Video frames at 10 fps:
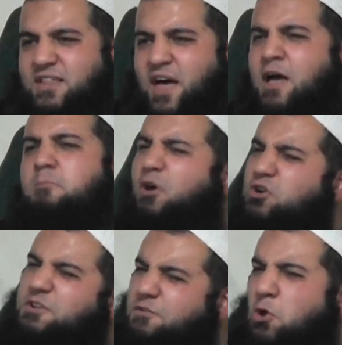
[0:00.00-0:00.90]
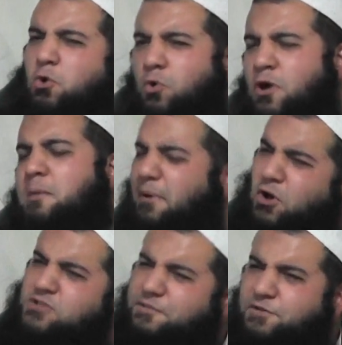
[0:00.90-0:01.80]
one another because of you,
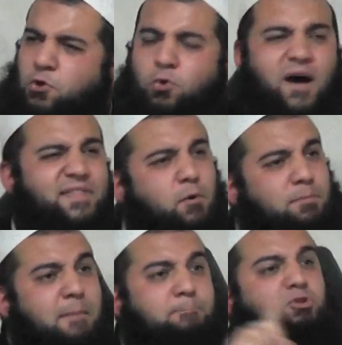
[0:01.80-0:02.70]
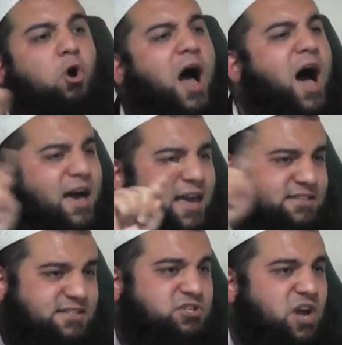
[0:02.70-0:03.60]
and they will make dua
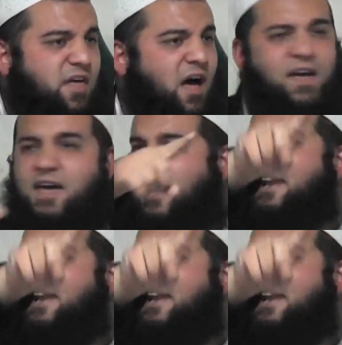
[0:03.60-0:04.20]
against each other.